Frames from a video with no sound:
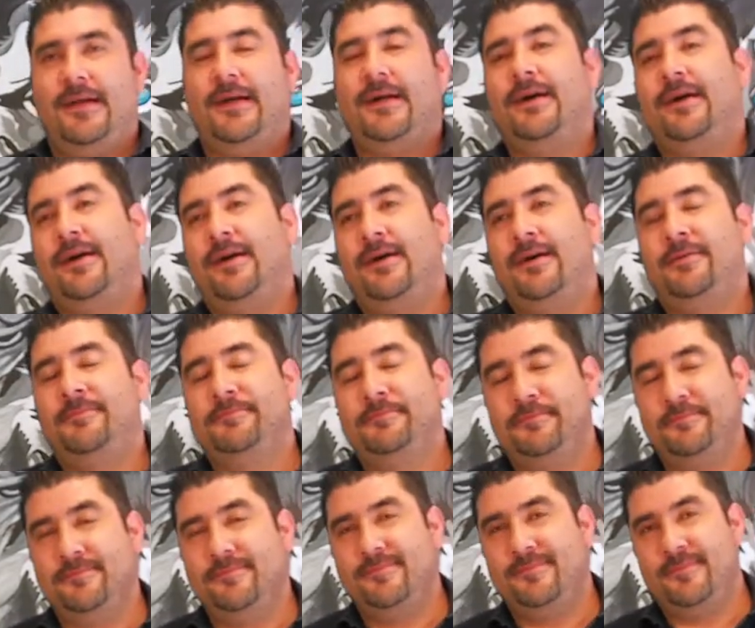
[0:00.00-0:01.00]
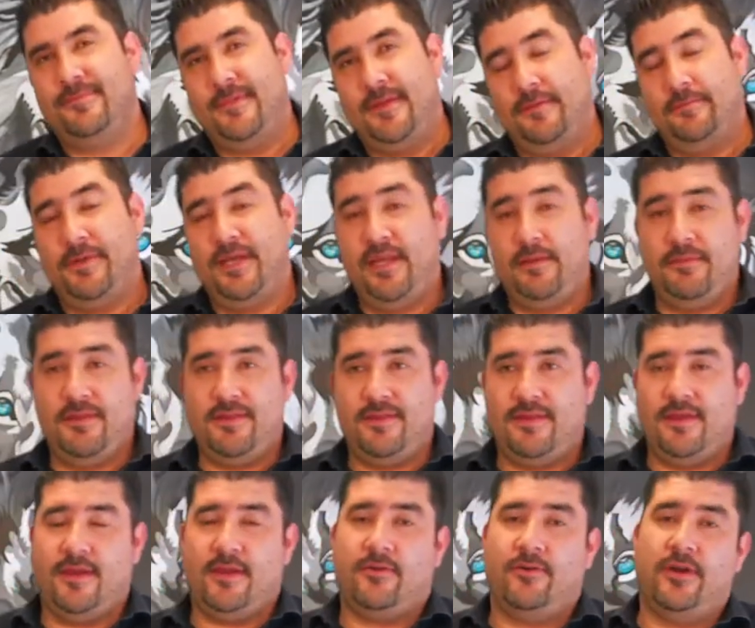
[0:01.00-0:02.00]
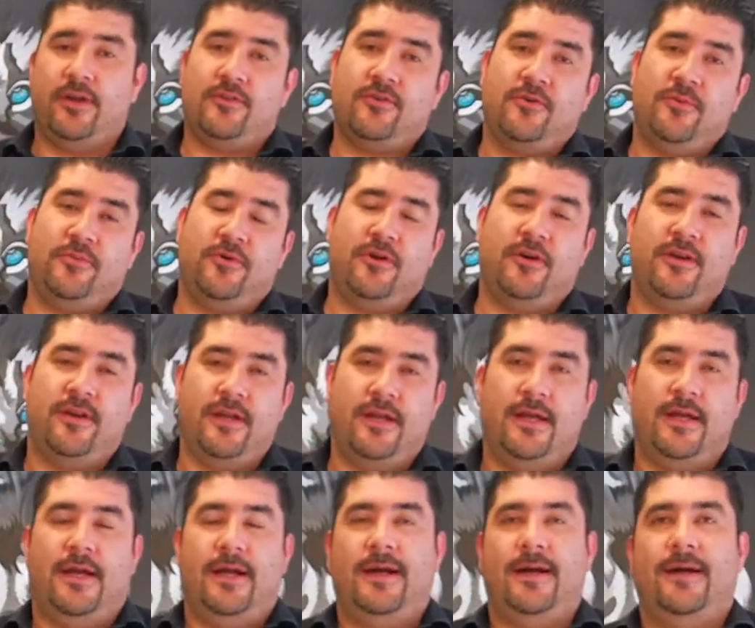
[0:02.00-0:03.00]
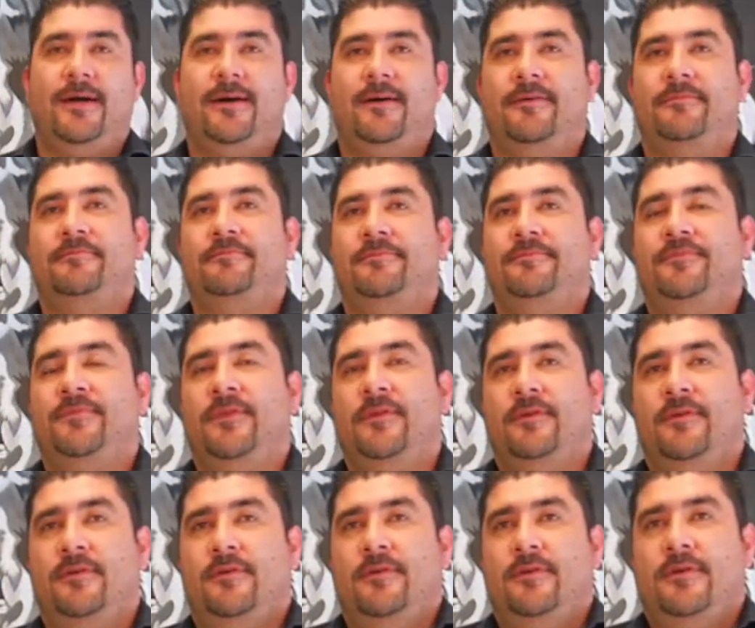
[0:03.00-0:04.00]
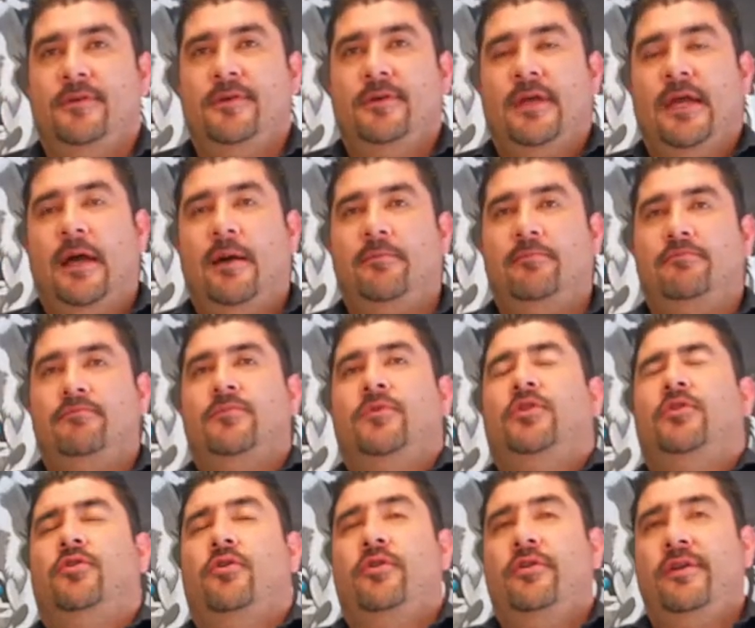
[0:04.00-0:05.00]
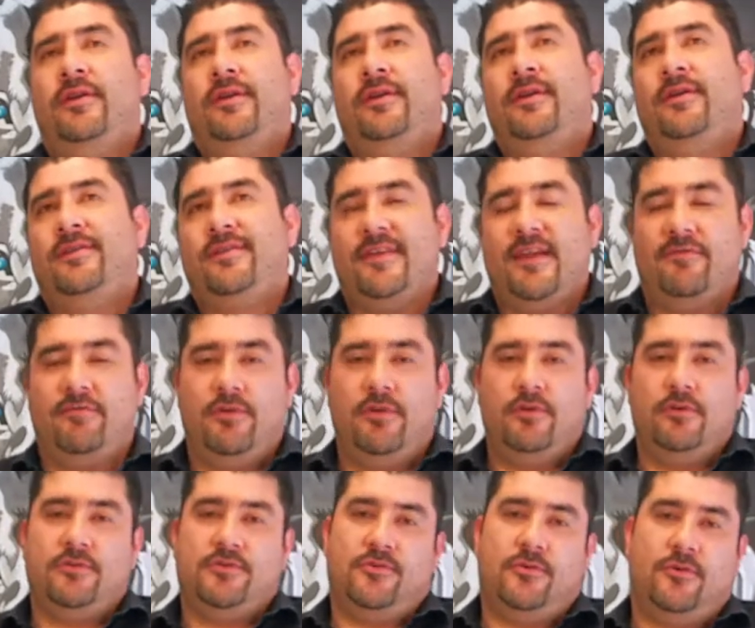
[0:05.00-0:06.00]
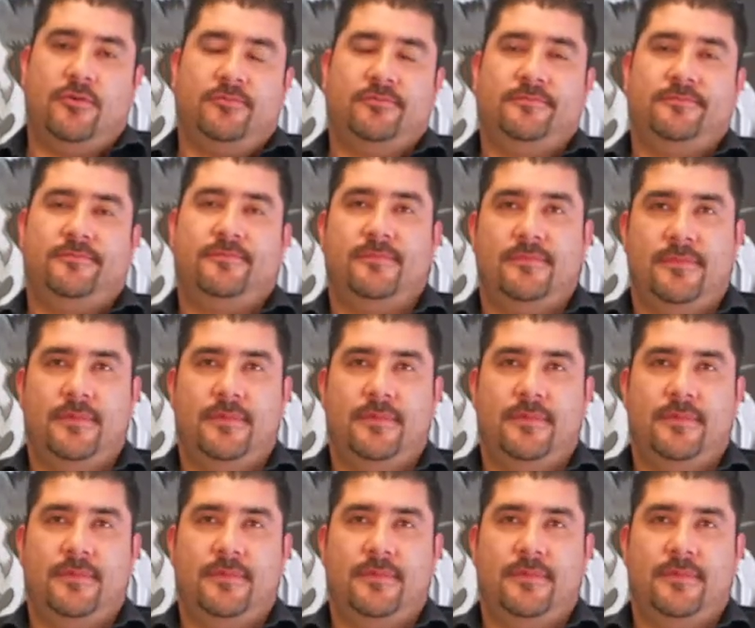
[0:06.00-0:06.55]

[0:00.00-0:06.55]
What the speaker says: My name is Diego Escobar. I'm 37 years old.